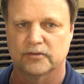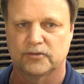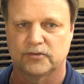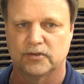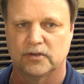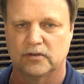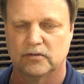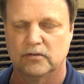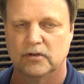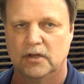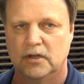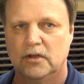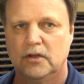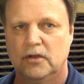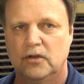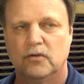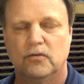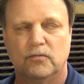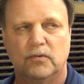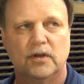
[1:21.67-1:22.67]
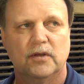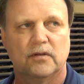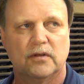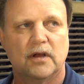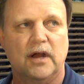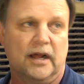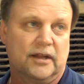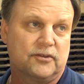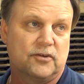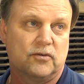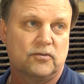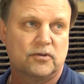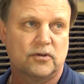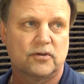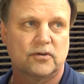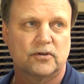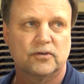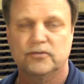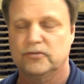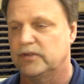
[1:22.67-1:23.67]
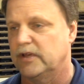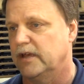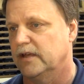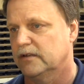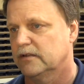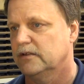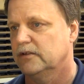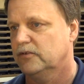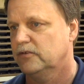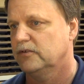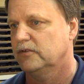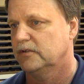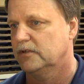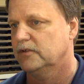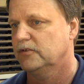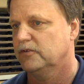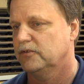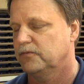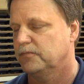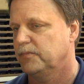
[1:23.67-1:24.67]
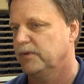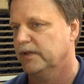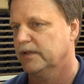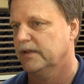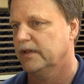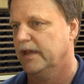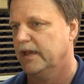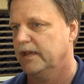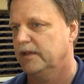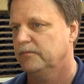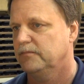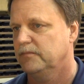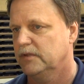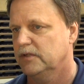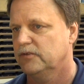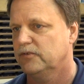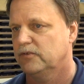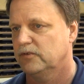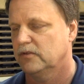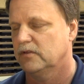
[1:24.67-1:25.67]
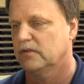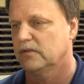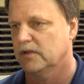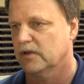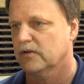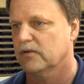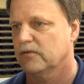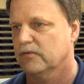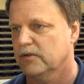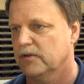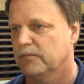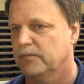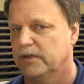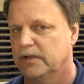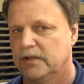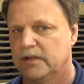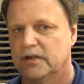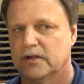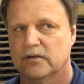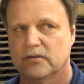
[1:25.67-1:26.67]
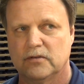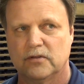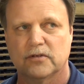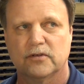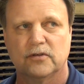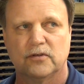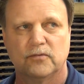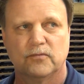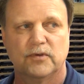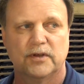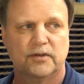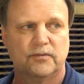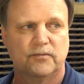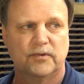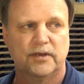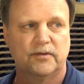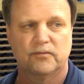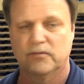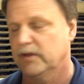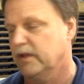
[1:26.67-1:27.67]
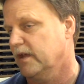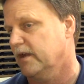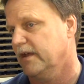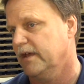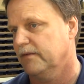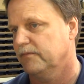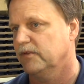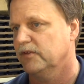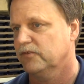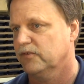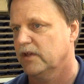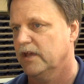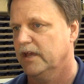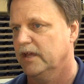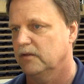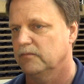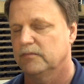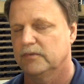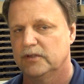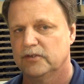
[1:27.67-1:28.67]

So we, I told the girls that this is this is a big game. This is they're going to come in here looking to win. We, we got to have this game.